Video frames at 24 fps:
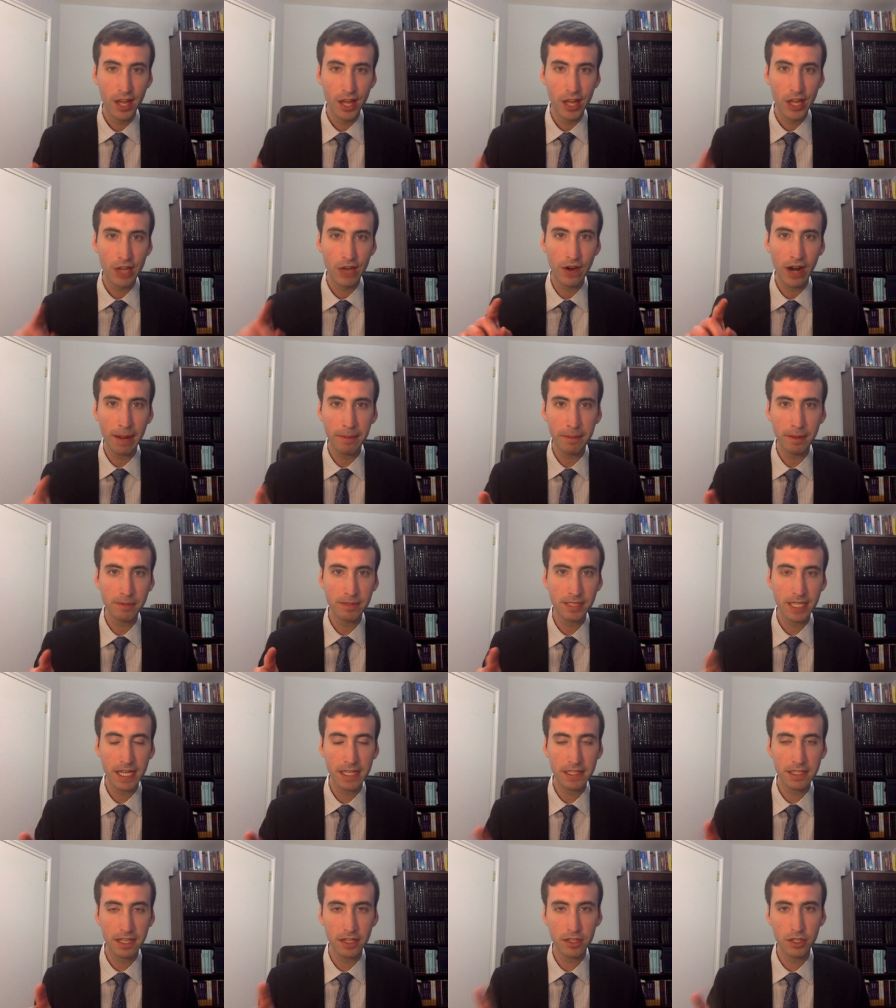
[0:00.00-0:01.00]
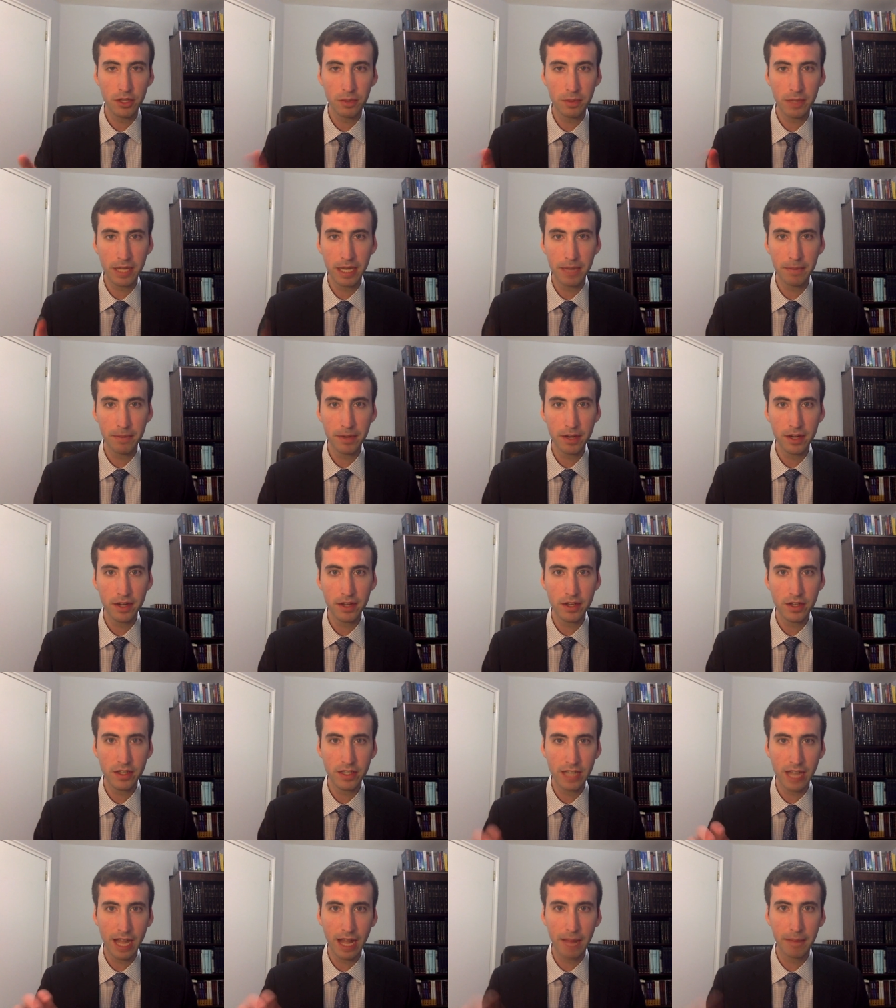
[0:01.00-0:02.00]
The Rambam says on Yom Kippur
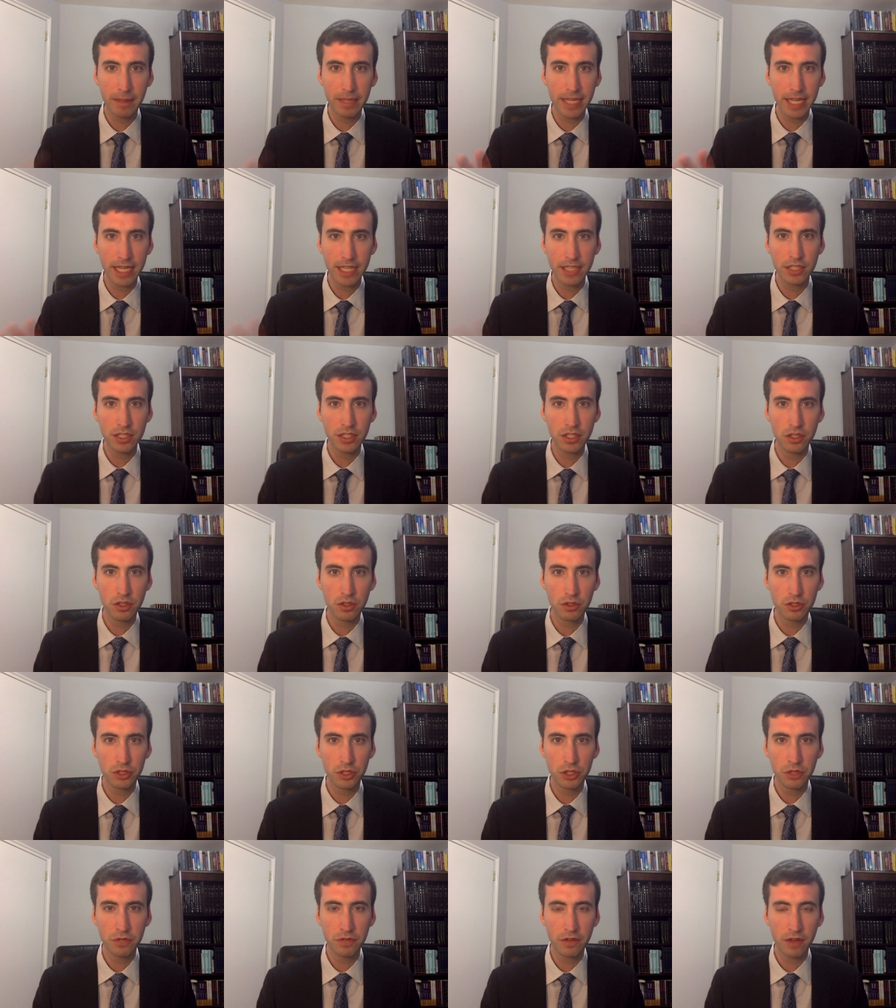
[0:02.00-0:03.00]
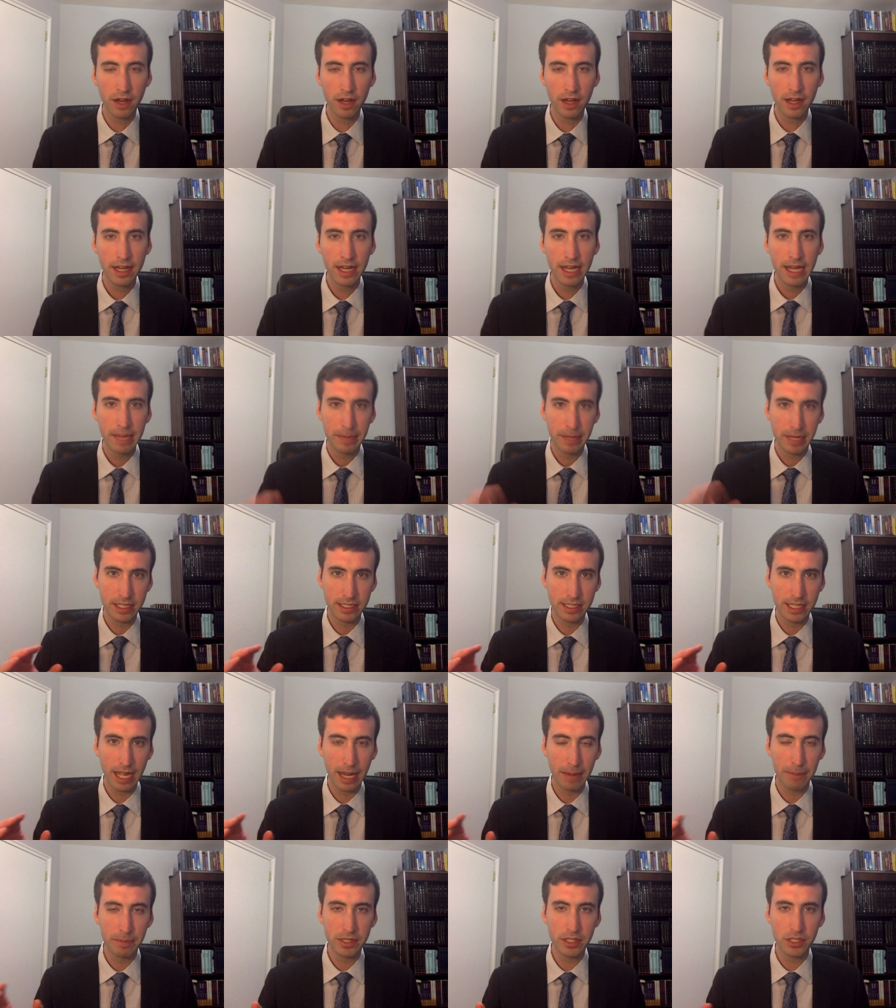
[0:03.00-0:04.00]
there's an obligation to do tshuva because
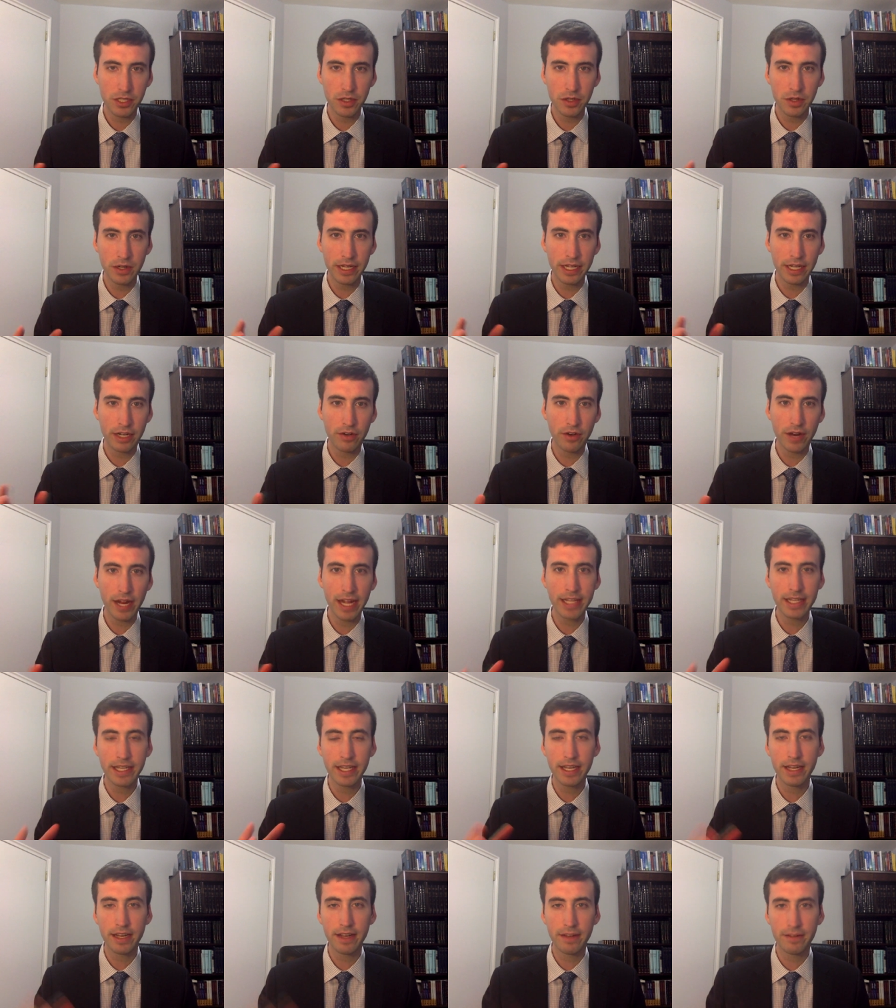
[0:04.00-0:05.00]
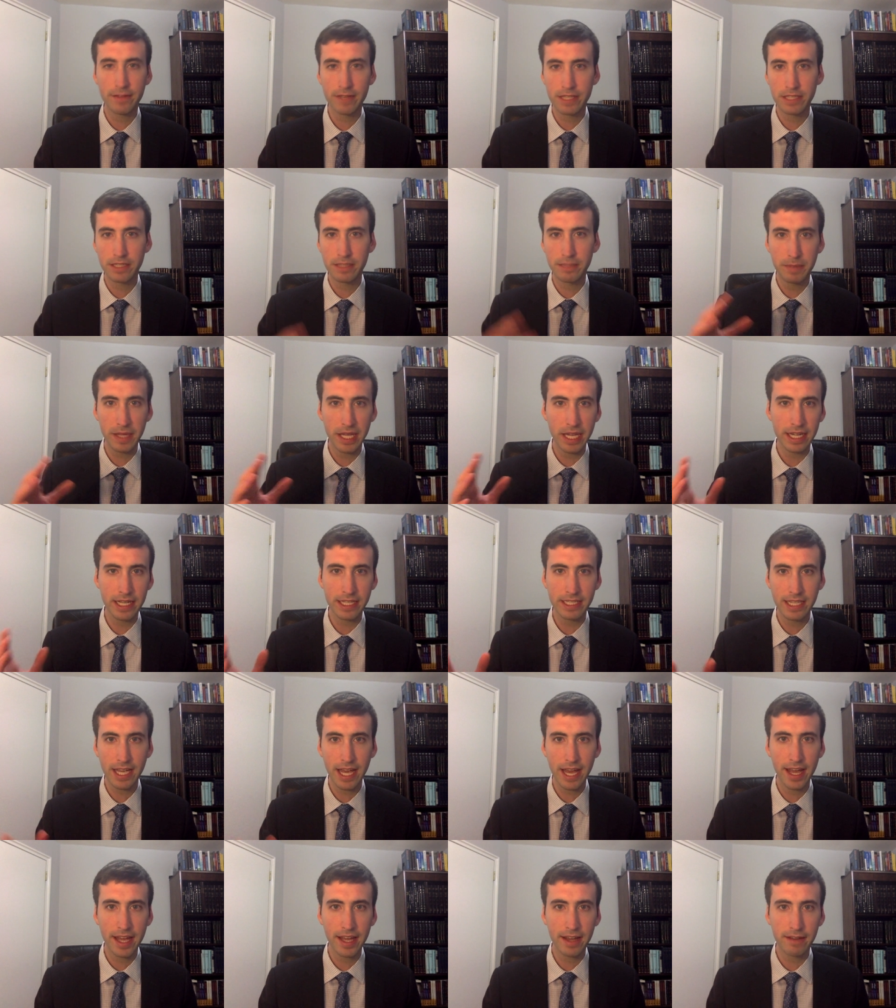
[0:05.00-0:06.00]
the opportunity granted of its being a
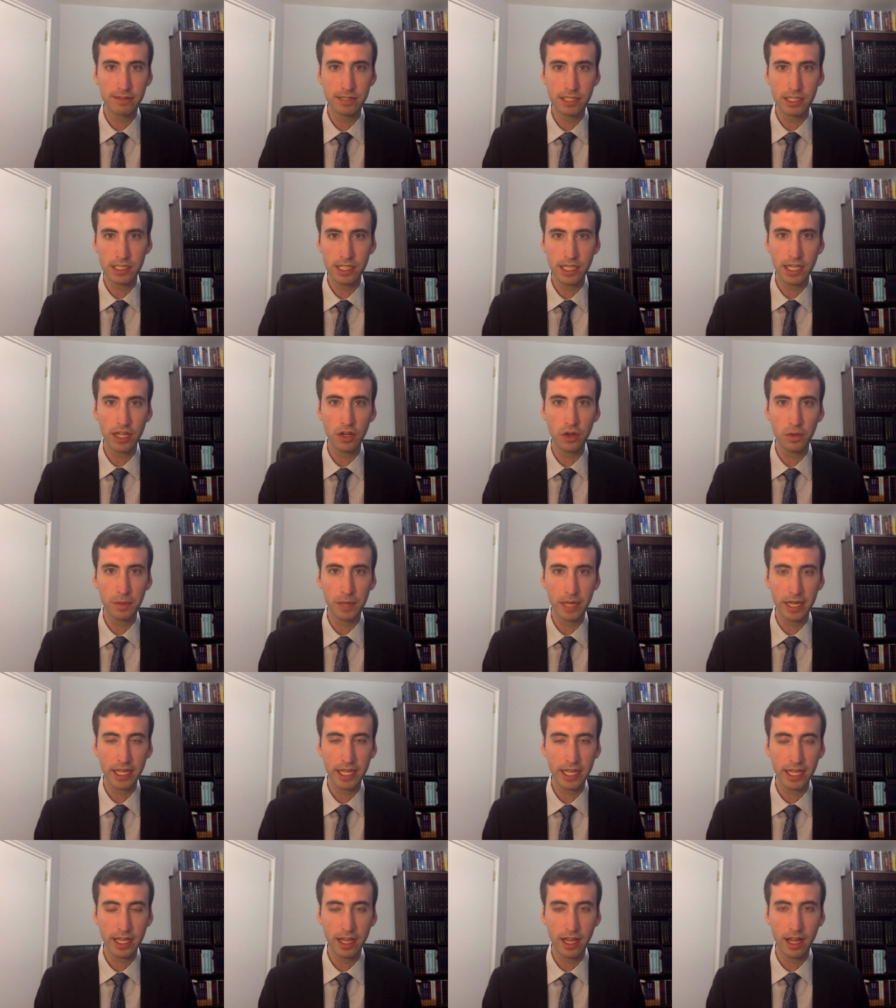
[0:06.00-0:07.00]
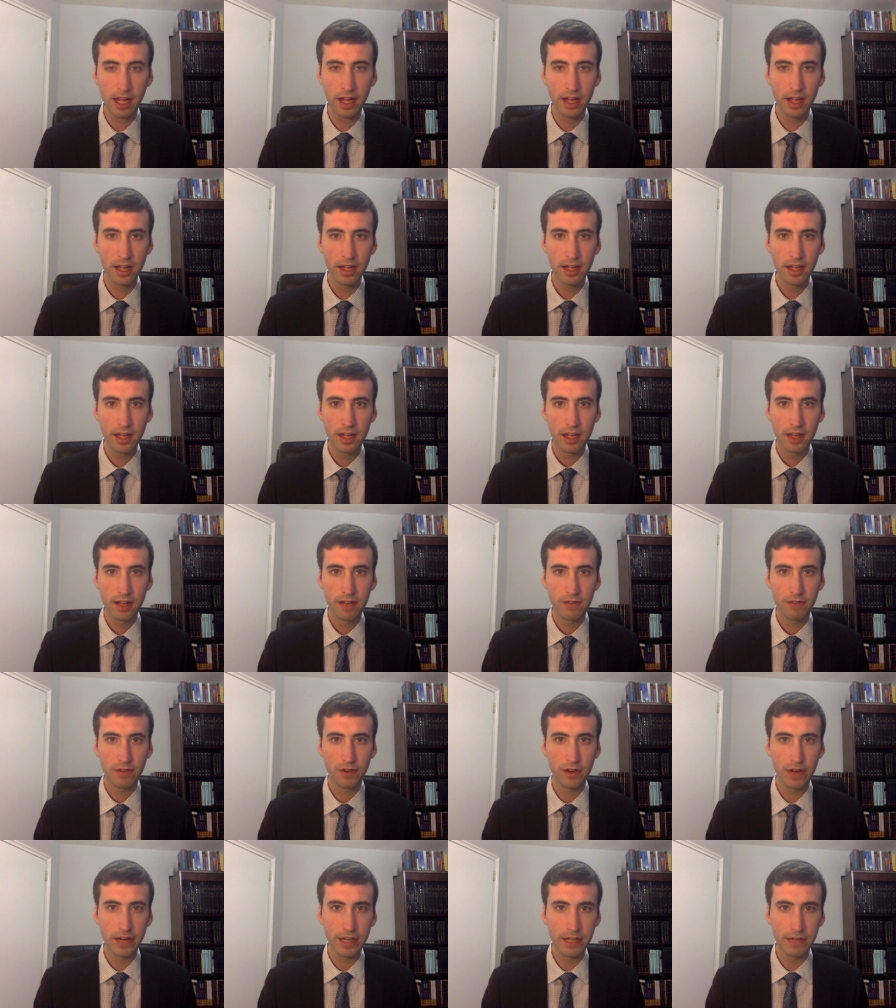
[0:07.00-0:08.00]
day of slichu mechila
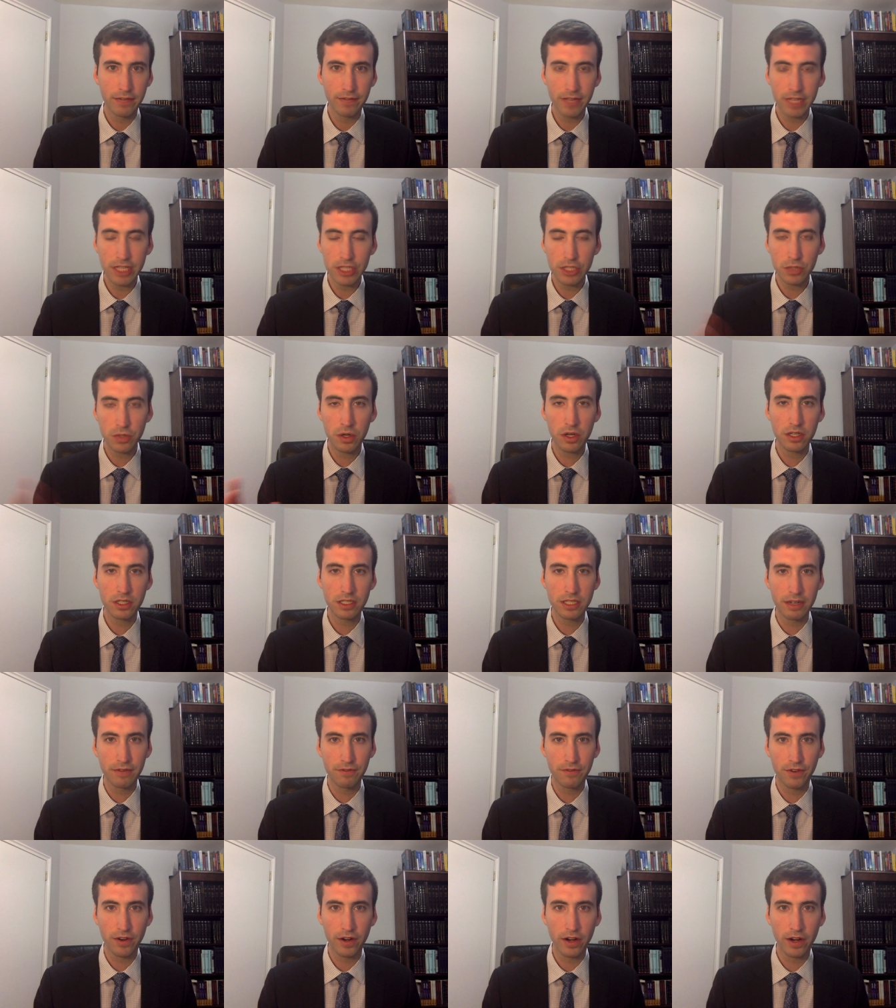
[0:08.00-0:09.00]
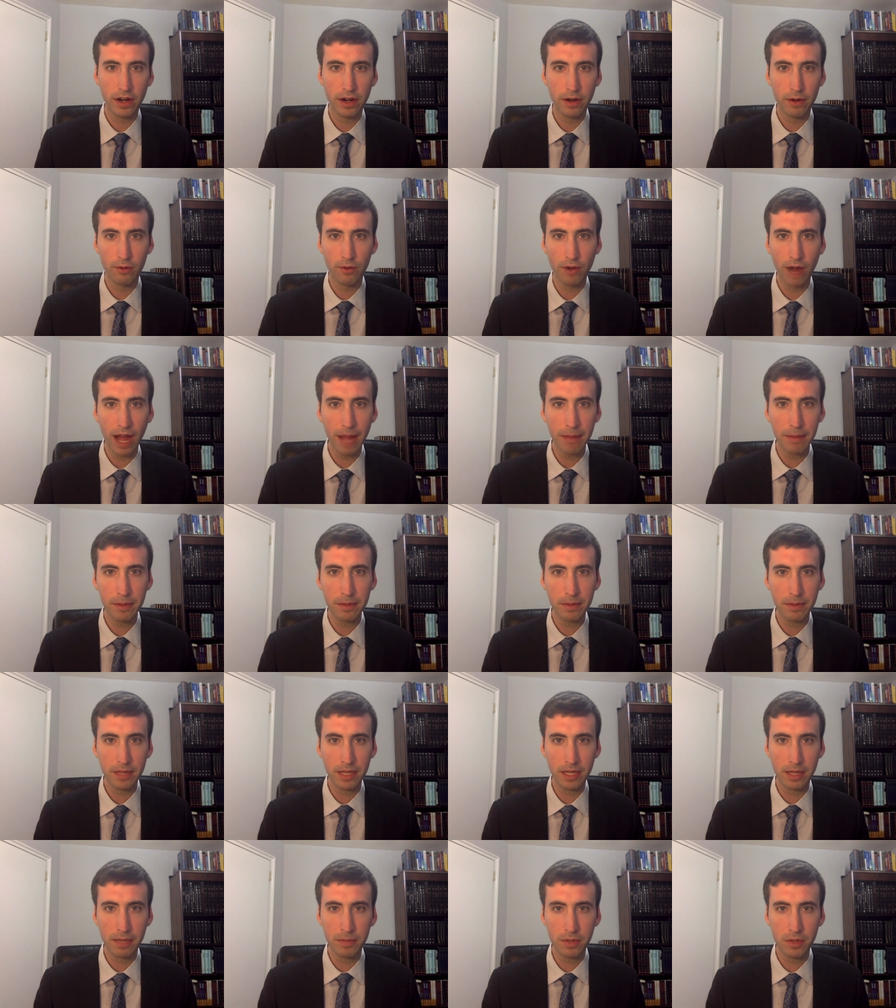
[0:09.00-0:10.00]
for individuals and for rabbim in
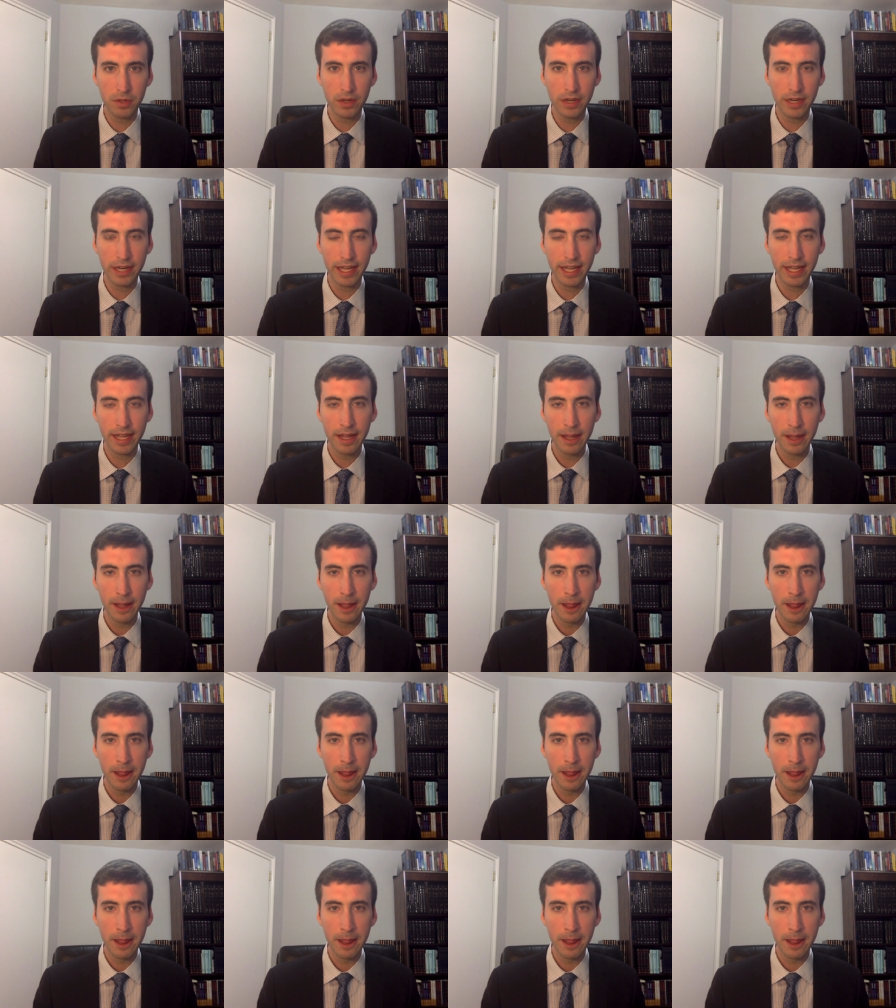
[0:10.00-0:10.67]
the community,